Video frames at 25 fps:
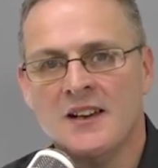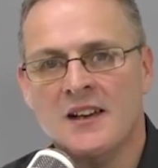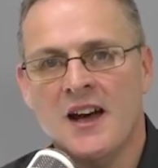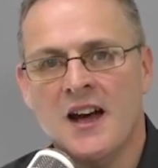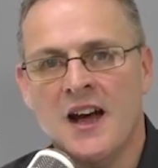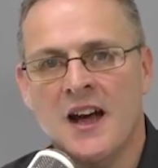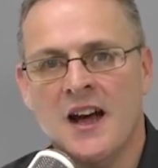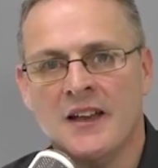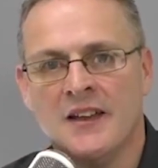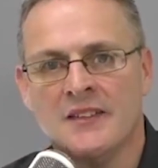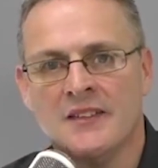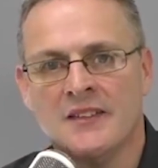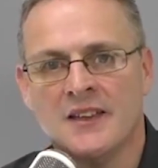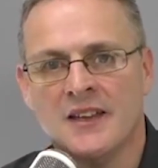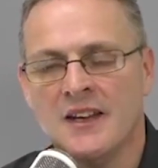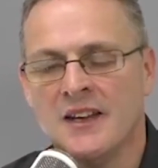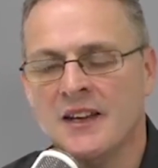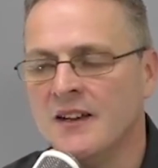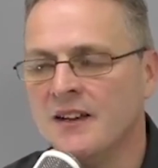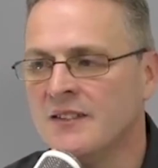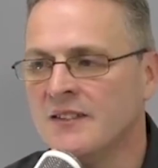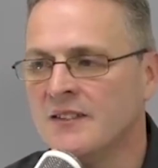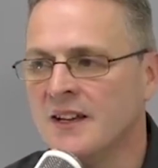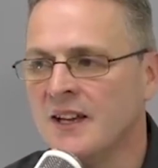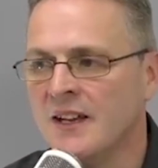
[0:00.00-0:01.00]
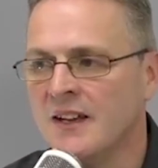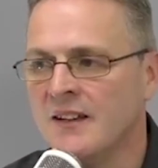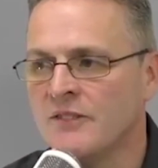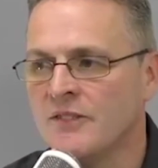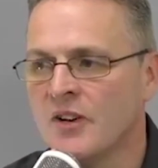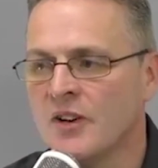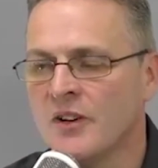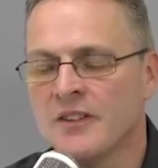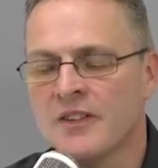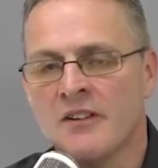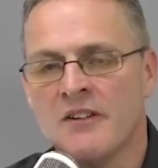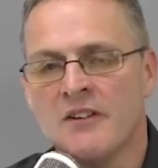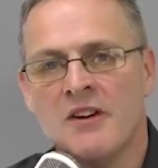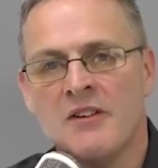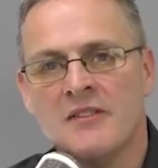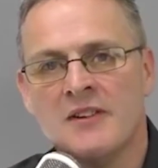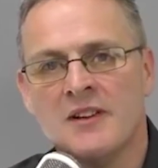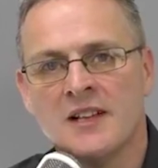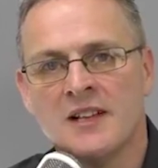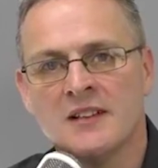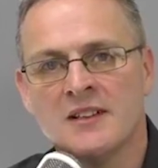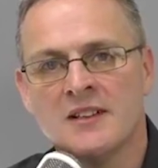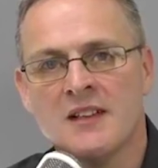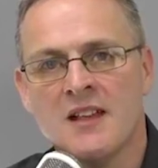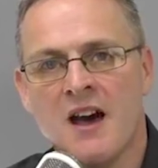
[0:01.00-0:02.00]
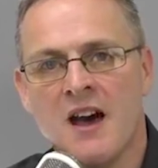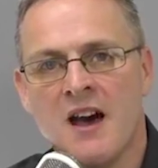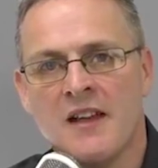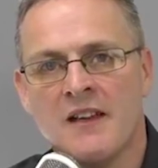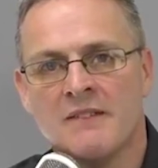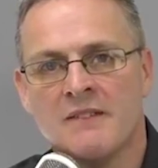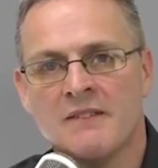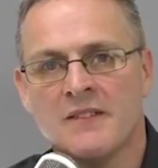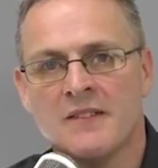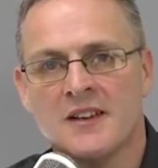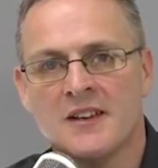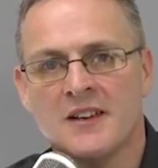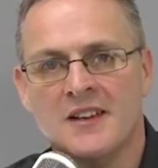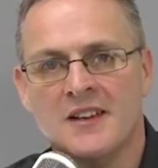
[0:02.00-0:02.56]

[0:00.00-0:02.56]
and they've got their own little life,